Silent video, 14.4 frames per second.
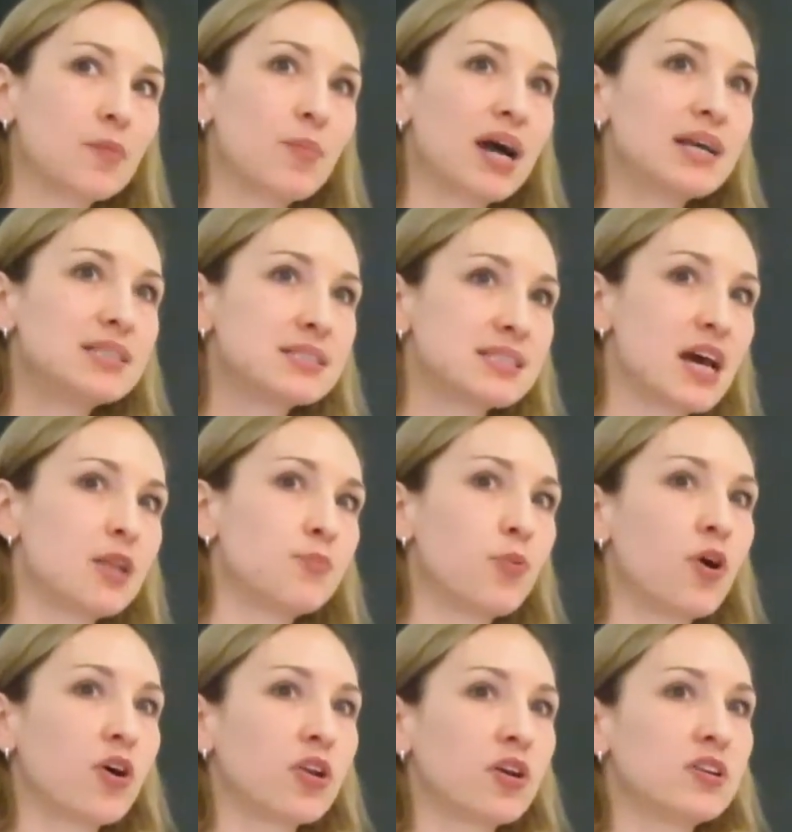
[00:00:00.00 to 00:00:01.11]
My
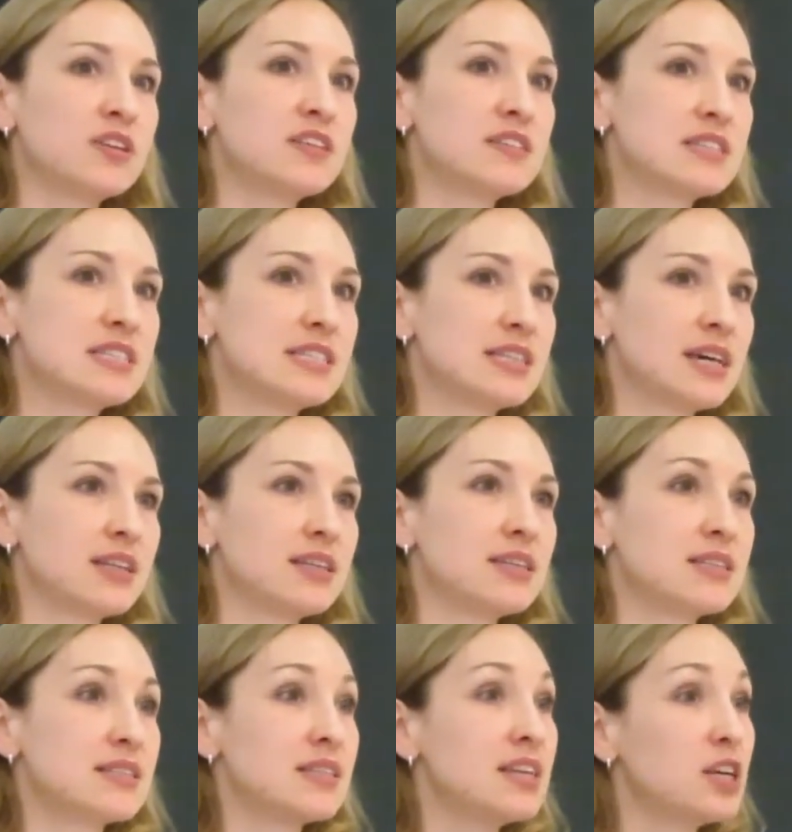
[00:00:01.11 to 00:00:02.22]
standpoint on this is that
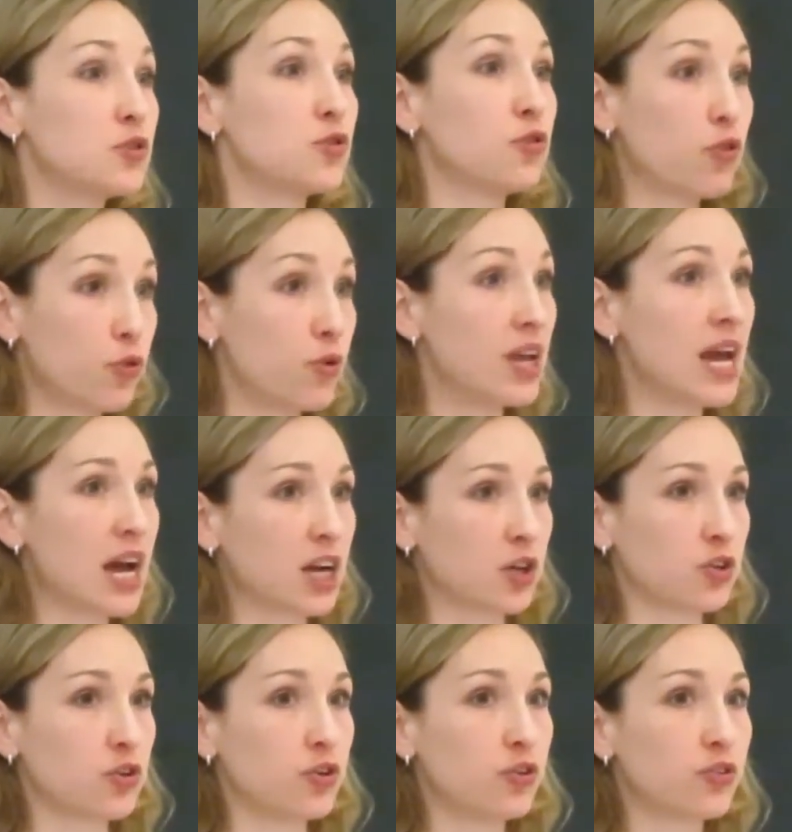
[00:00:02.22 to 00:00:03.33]
it's linked to three
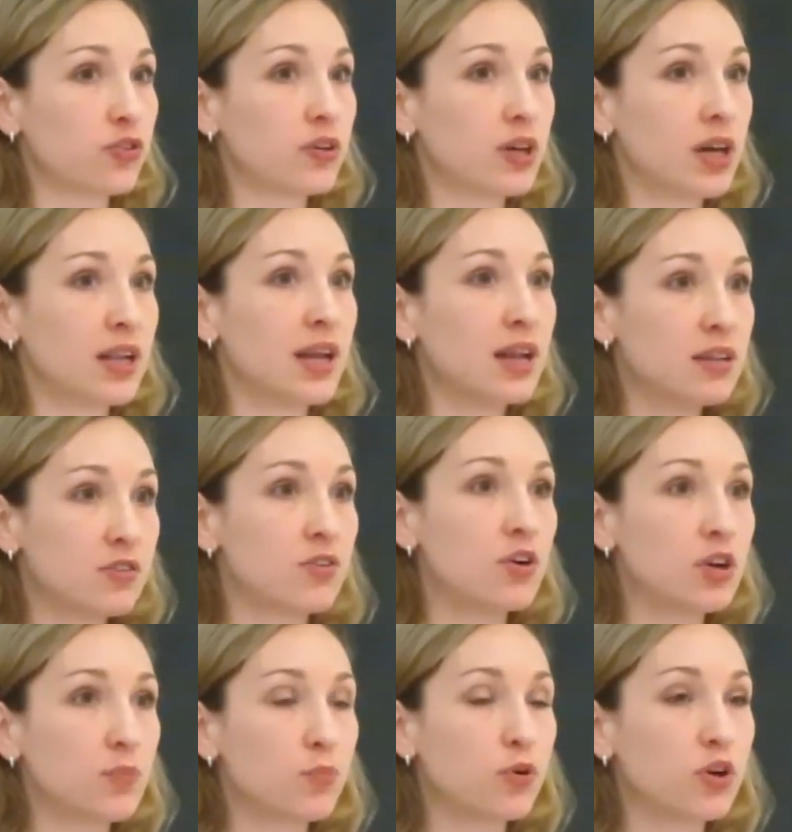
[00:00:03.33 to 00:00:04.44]
actors, and that is
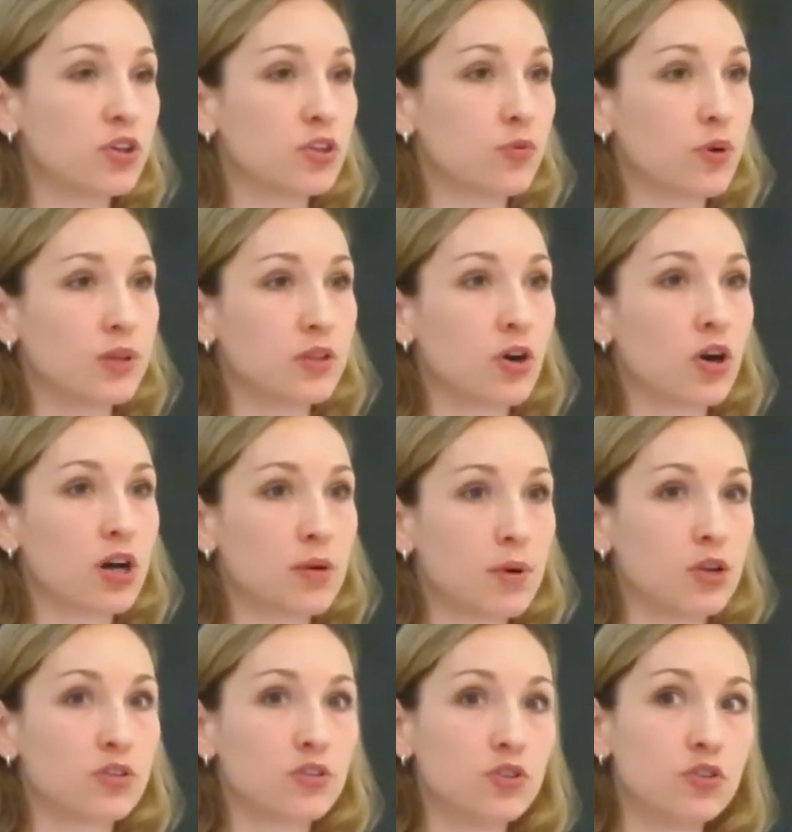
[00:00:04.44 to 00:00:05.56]
very important when we talk
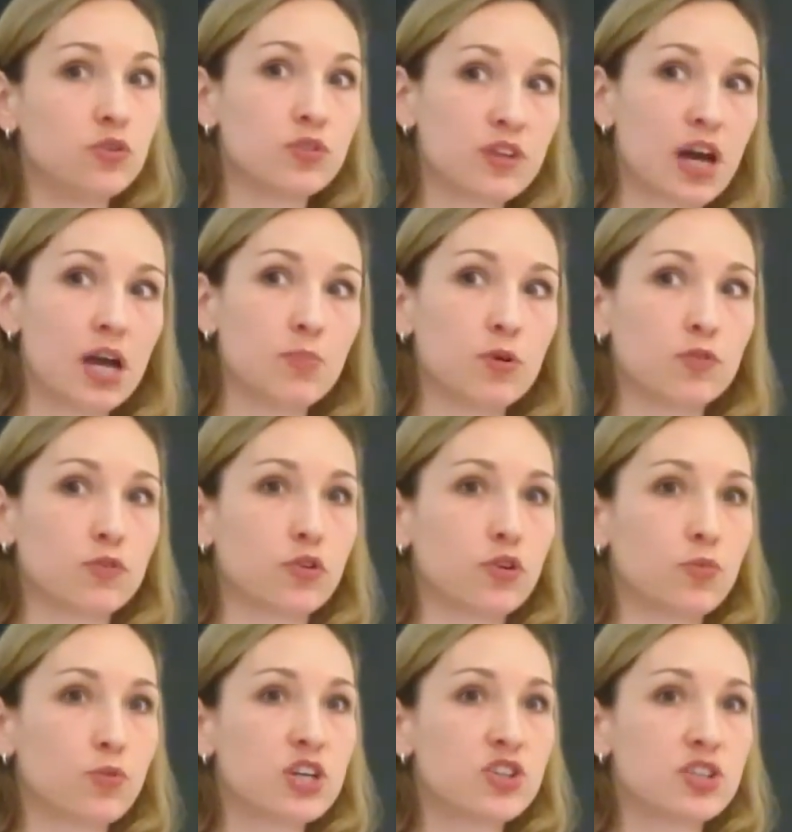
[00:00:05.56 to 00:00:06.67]
about this new type of
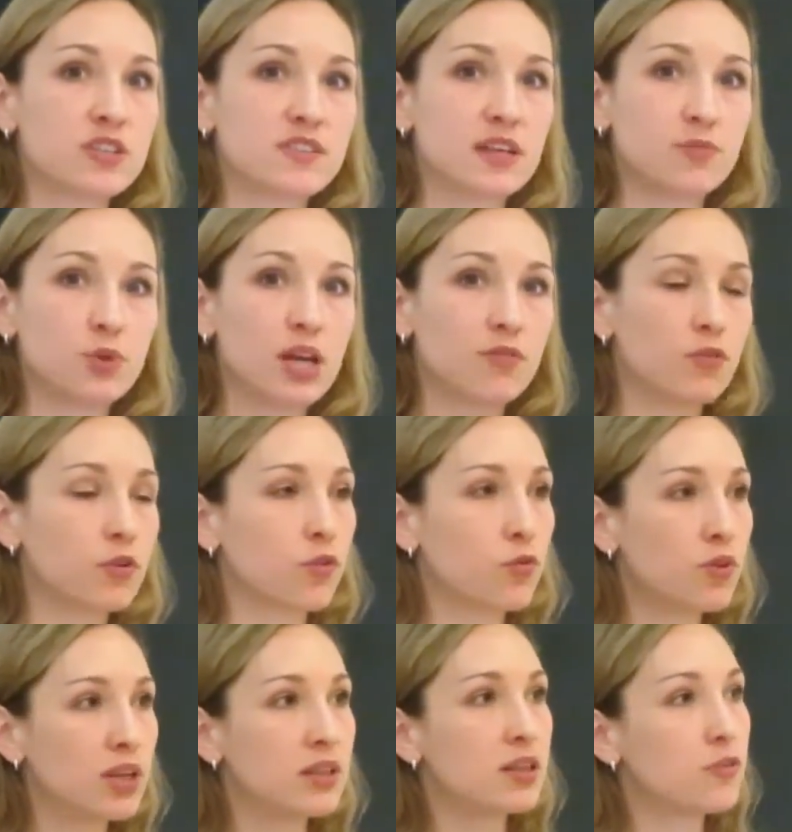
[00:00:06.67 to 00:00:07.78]
cooperation, is that we have
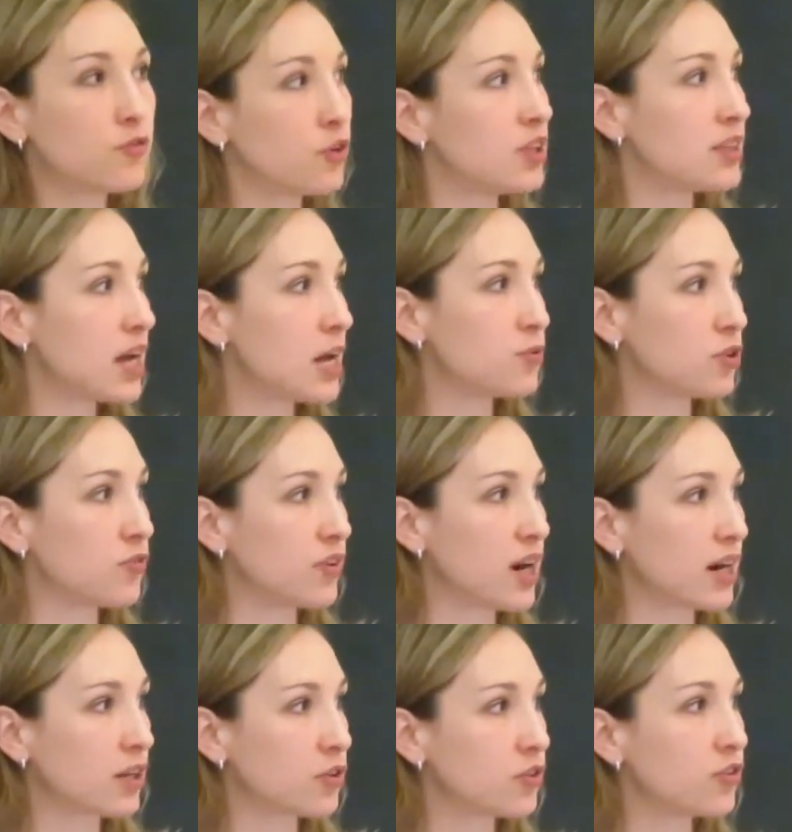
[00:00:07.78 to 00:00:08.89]
three different types of
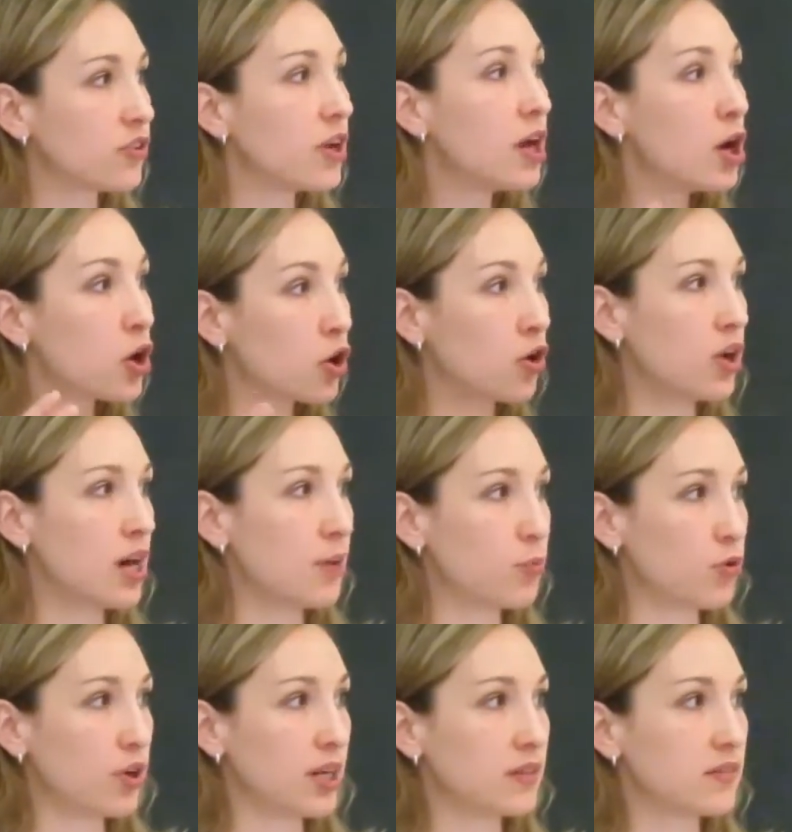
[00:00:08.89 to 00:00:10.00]
actors
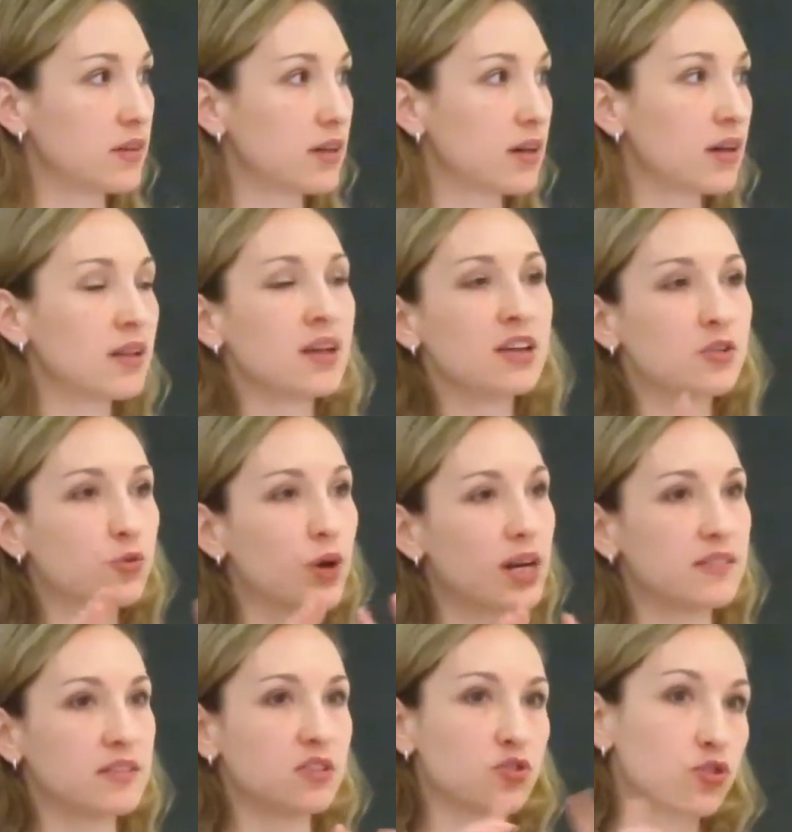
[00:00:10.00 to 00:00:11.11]
collaborating, and that's why
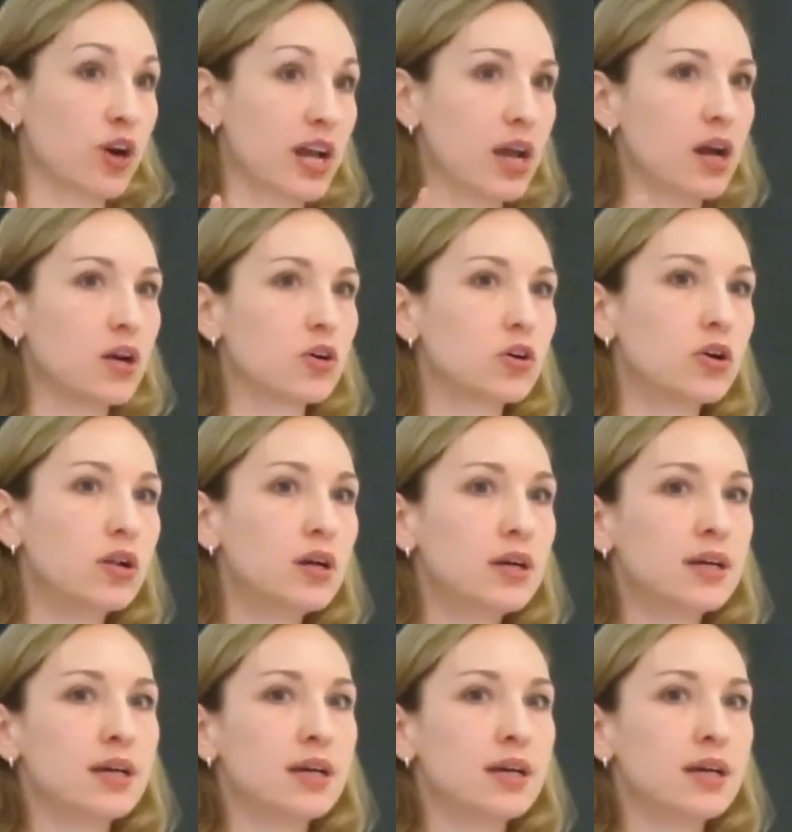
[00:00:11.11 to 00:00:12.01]
it's a triangle.